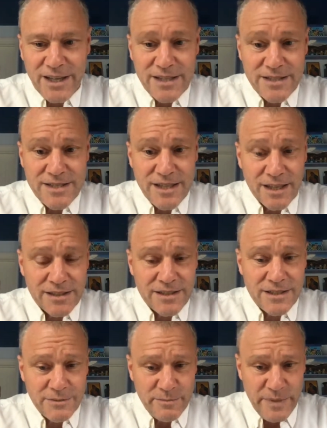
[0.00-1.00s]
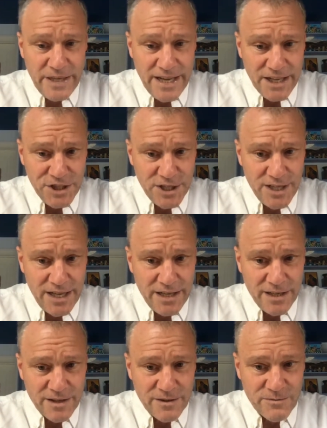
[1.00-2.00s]
his son to be
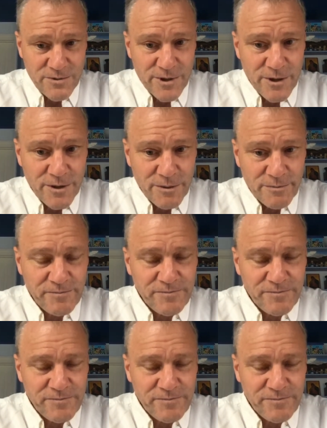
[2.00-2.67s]
educated in Rome,